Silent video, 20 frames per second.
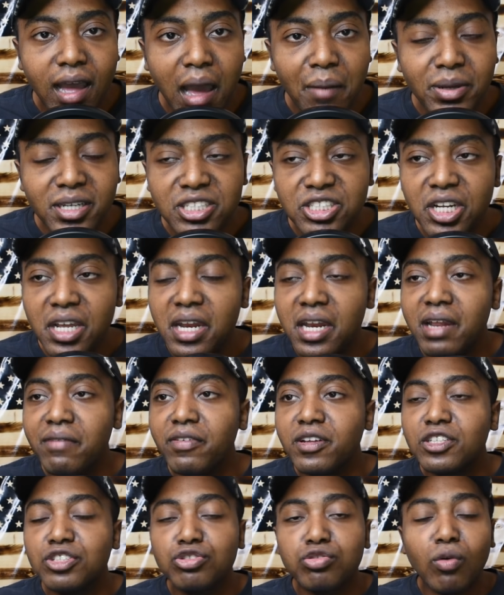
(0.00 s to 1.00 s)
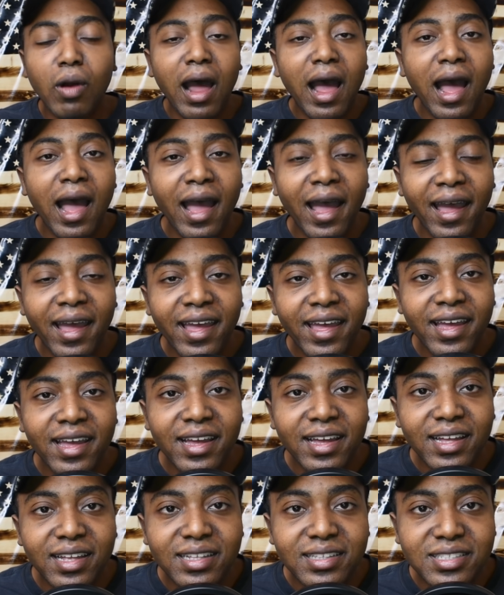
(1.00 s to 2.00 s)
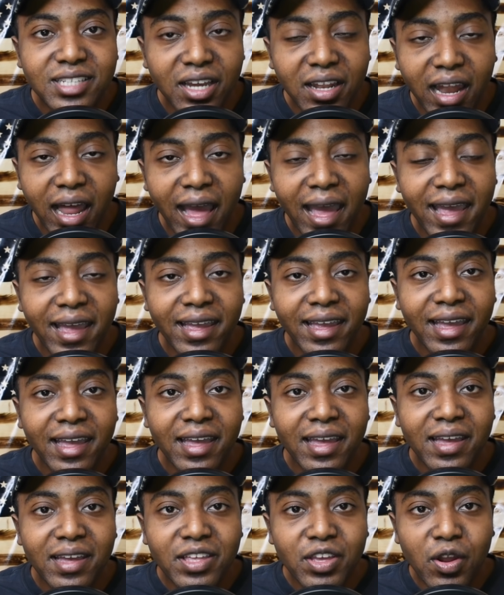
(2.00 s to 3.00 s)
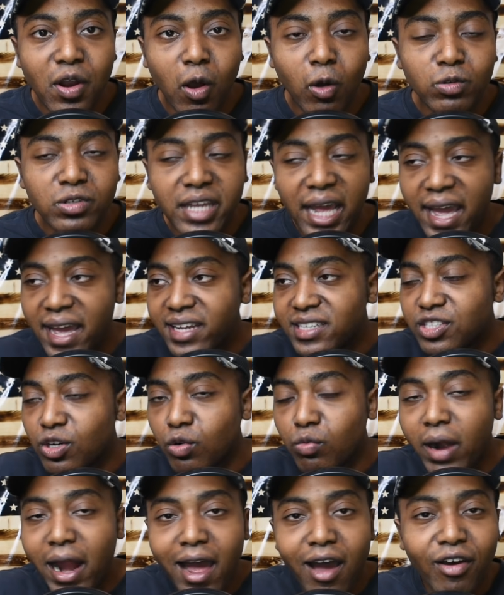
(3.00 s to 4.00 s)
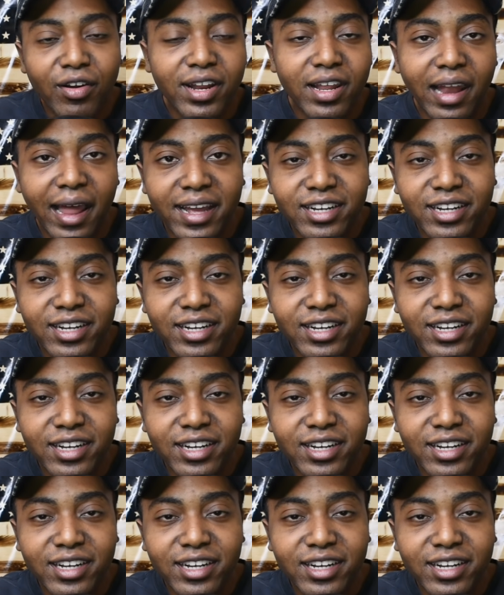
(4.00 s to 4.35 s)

I mean, she didn't even try to, like, you know, dance around it.